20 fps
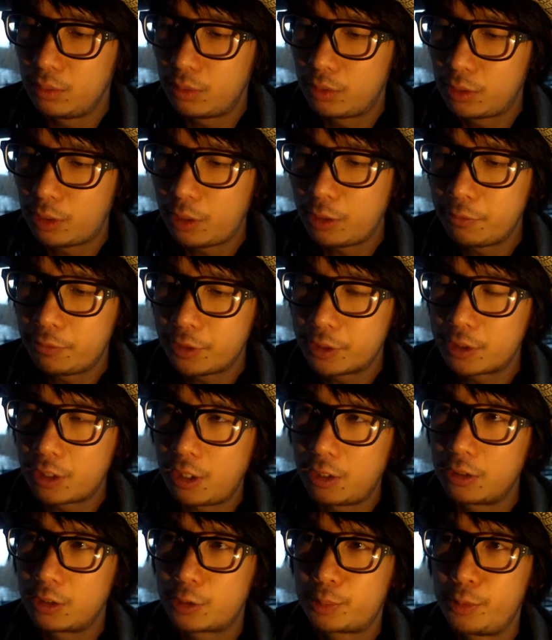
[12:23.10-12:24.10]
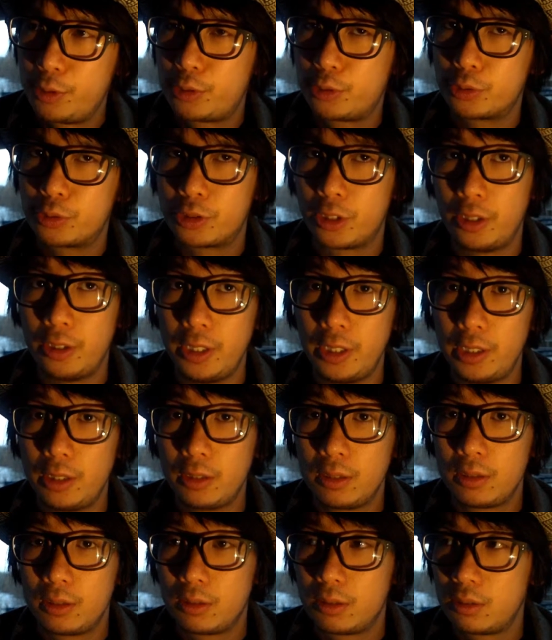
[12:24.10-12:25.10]
lot of us on the spiritual journey,
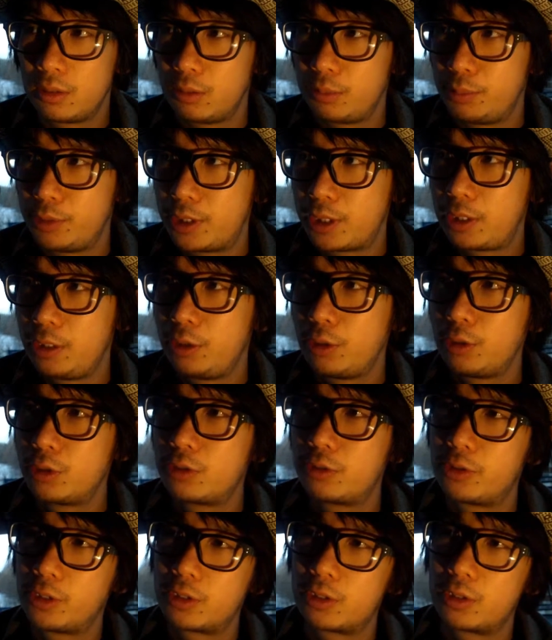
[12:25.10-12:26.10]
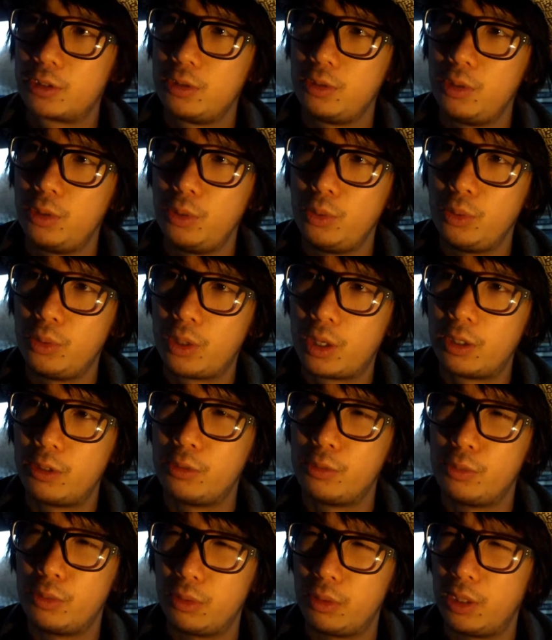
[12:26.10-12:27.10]
particularly those of us who kind
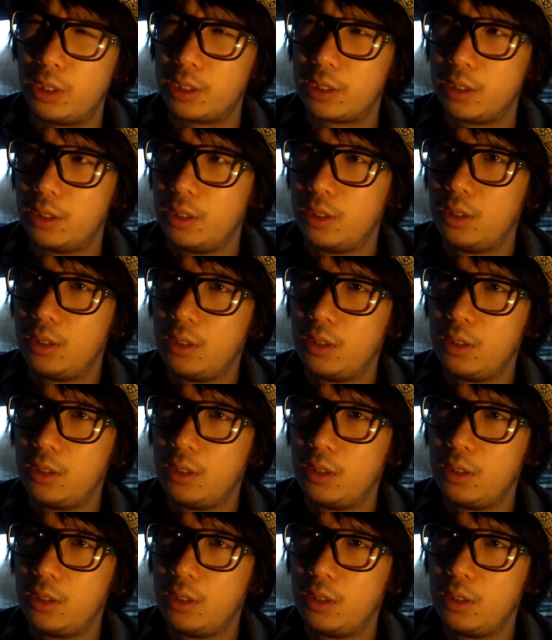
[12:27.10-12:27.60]
of like